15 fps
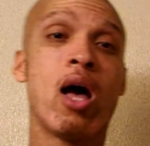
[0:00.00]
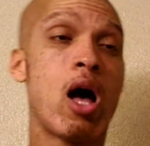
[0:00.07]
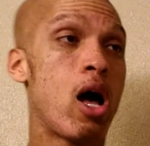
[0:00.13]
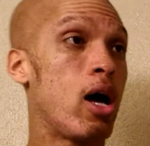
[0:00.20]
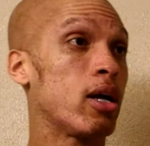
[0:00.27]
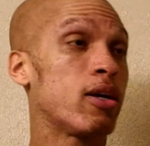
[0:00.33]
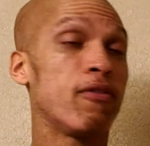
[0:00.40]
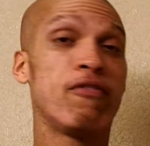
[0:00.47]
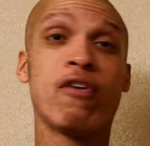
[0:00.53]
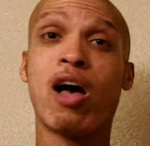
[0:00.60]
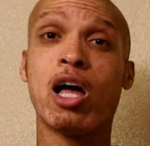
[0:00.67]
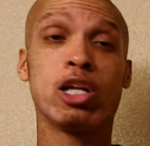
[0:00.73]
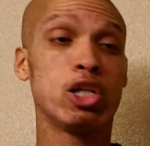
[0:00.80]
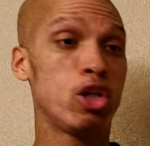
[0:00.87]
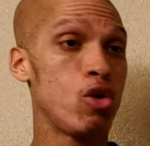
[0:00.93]

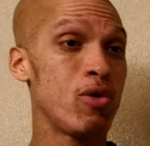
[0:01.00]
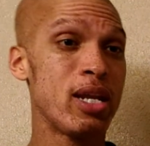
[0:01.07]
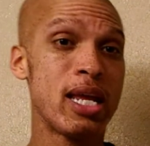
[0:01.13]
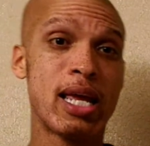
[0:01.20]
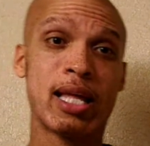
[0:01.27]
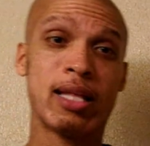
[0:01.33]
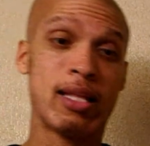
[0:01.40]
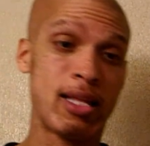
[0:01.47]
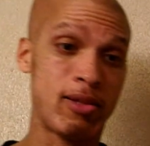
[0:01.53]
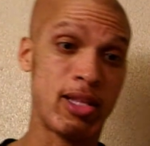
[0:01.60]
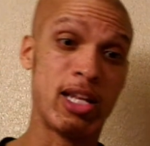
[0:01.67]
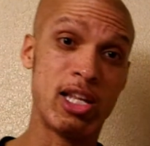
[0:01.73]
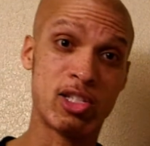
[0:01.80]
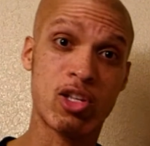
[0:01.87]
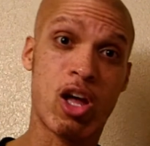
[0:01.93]
Kevon Looney
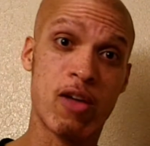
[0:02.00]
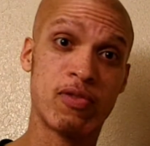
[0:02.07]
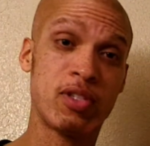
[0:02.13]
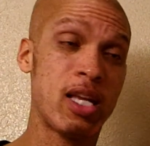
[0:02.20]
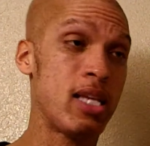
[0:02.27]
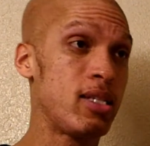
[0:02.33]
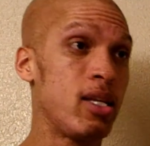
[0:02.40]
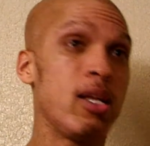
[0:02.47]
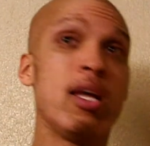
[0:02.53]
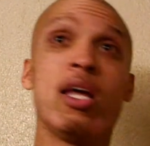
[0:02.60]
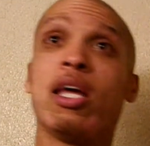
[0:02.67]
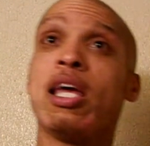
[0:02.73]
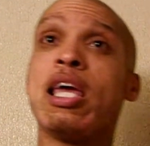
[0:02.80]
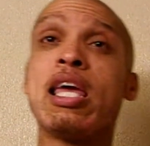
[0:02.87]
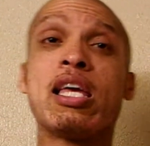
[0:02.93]
in this
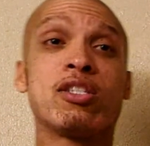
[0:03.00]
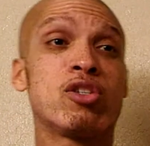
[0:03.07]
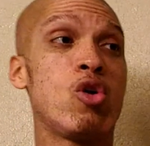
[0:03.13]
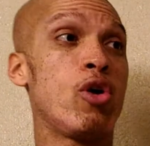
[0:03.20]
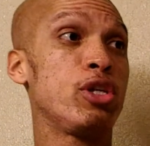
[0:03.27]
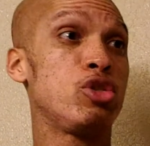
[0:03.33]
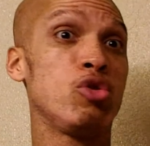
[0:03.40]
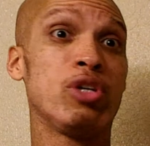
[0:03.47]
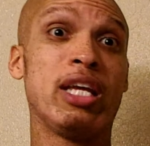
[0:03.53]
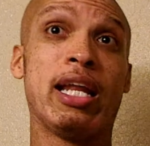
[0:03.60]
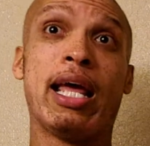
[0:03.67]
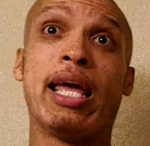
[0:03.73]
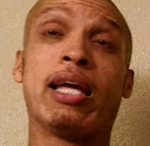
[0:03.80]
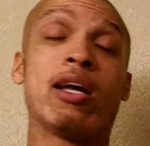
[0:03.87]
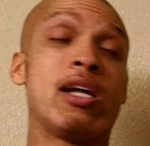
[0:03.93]
offseason, he is going to
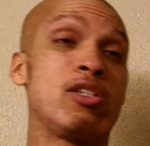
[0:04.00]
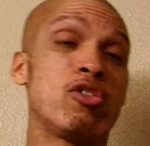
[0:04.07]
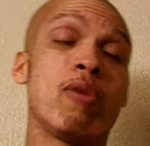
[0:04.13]
get a contract.